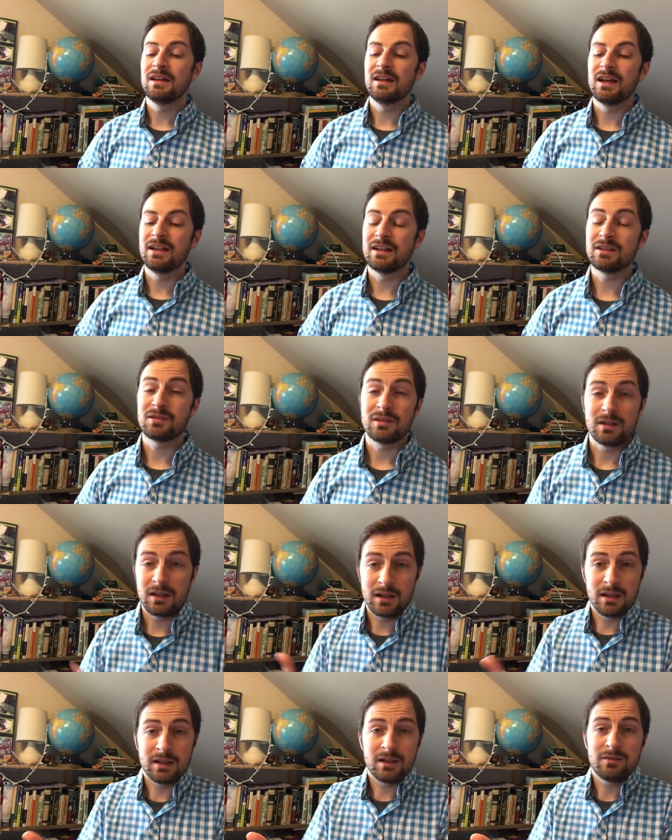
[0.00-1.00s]
And that's
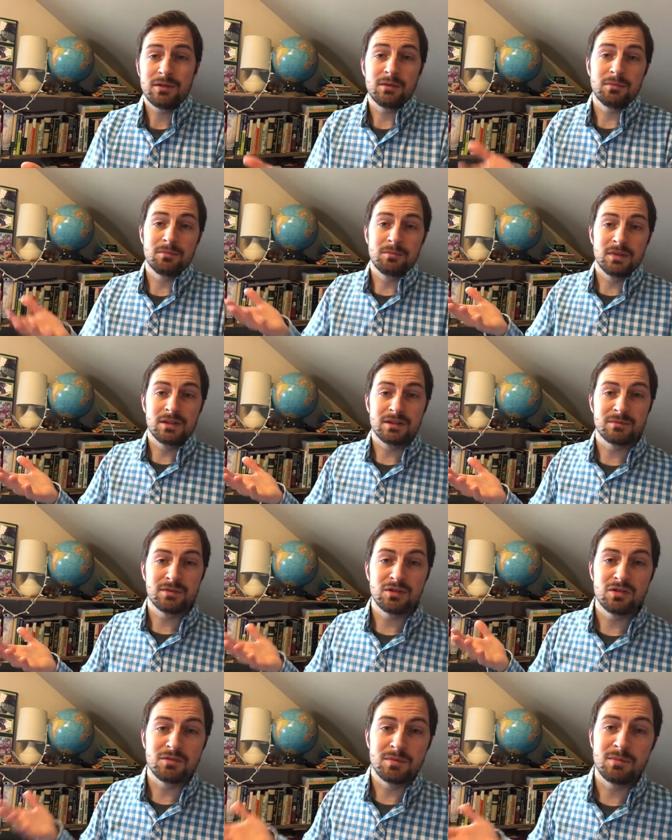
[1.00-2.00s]
like, I feel it's
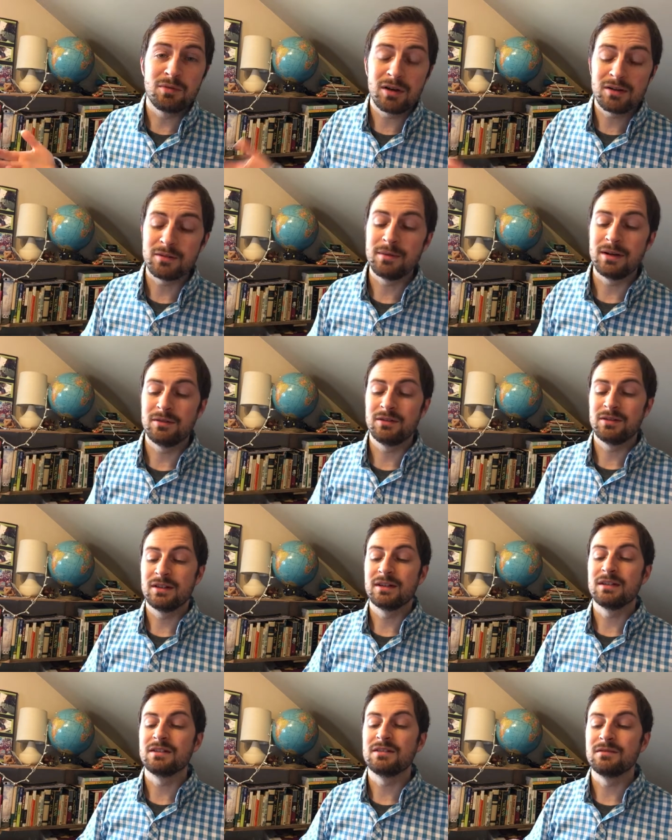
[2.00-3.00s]
something you can be proud about. It's
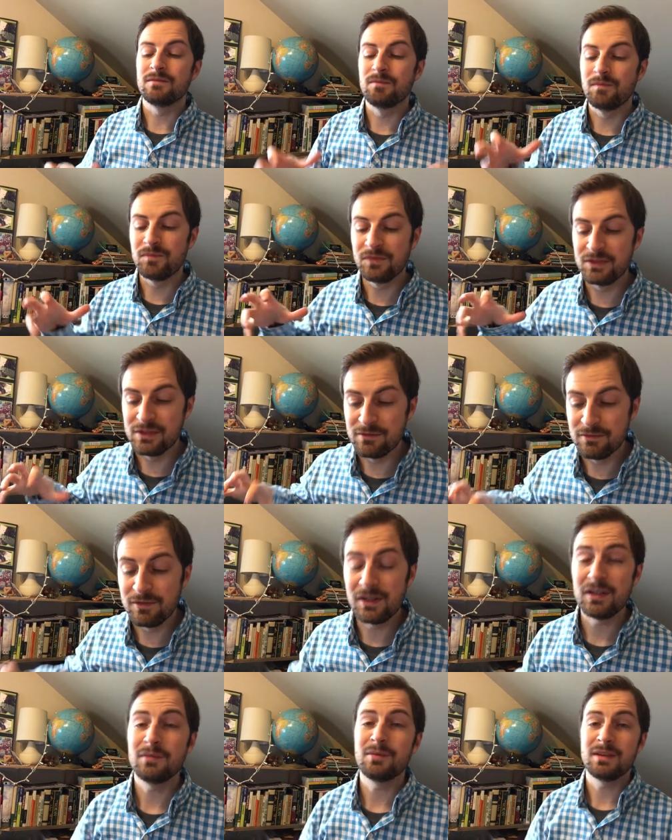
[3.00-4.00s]
like de
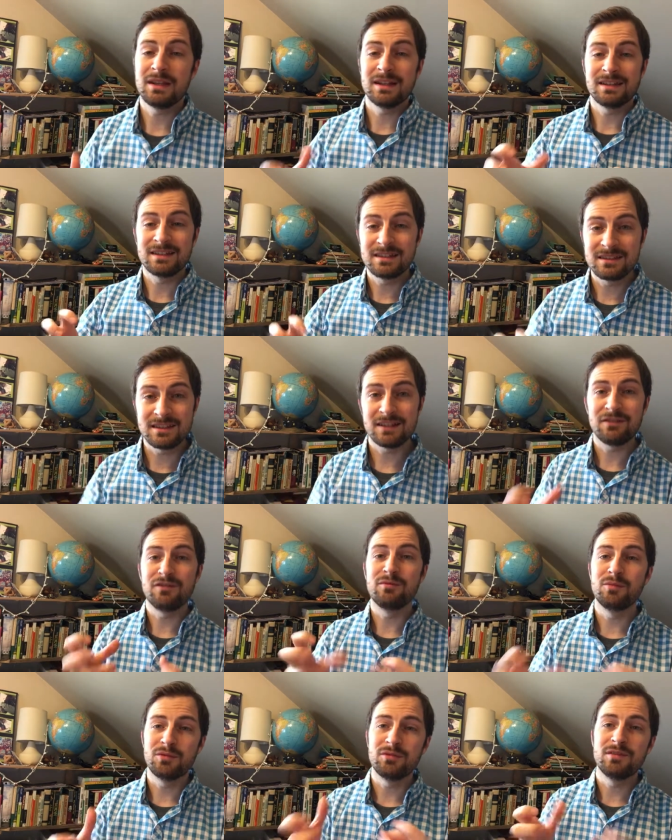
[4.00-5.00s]
developing that
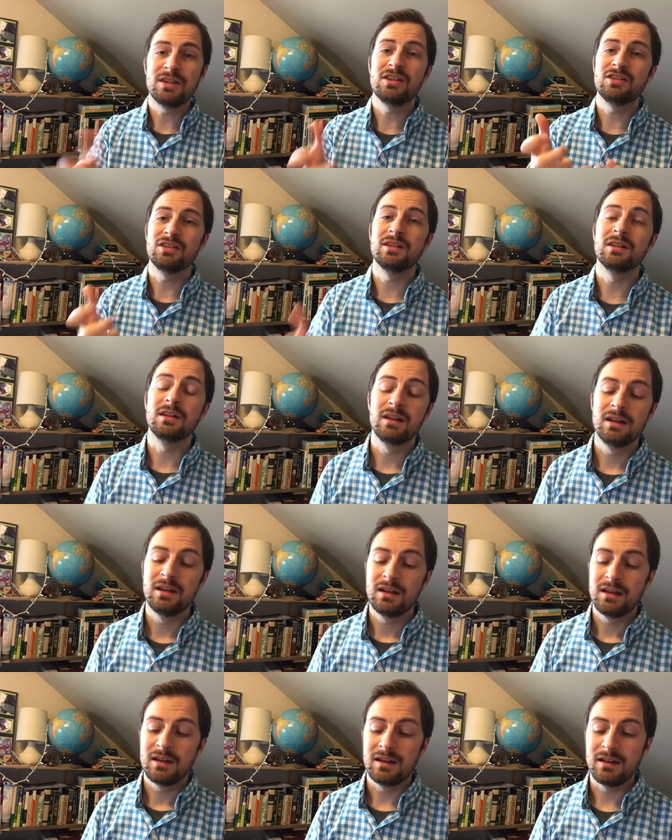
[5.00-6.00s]
self motivation
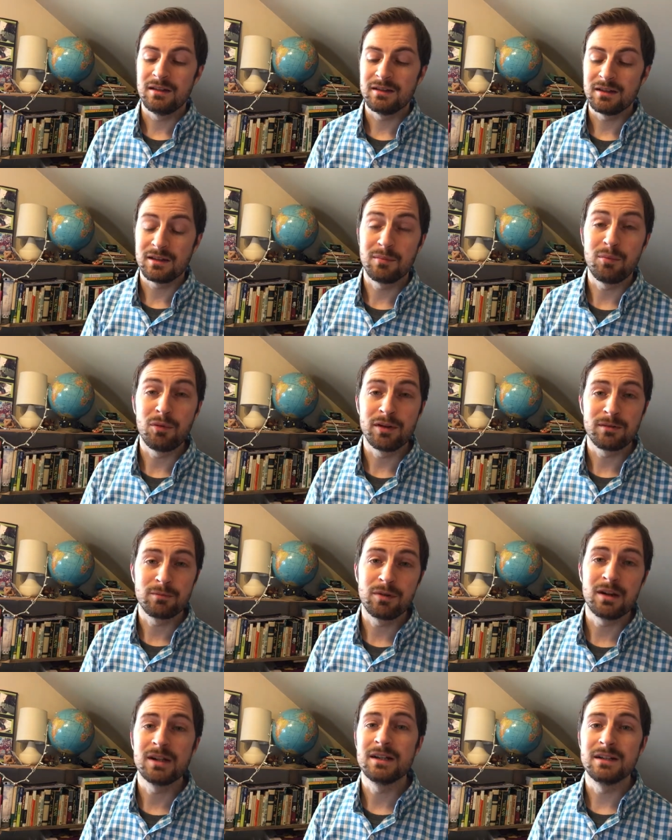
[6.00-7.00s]
is like a point of
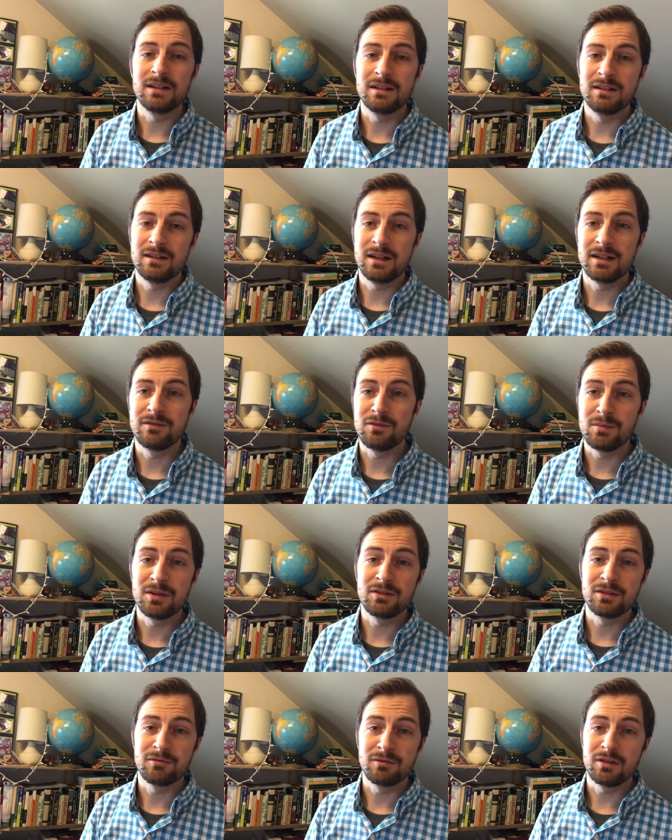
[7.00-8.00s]
pride in a lot of
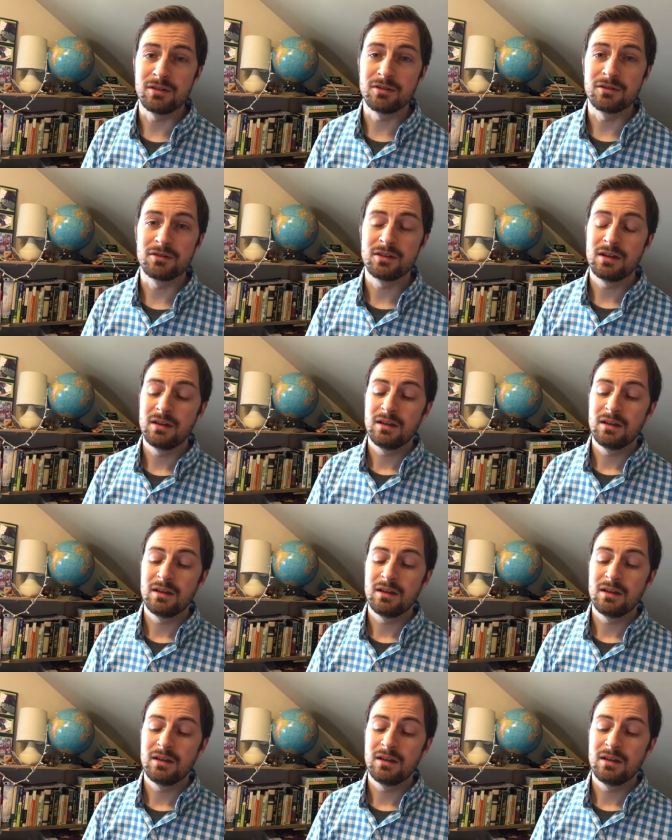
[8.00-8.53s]
American runners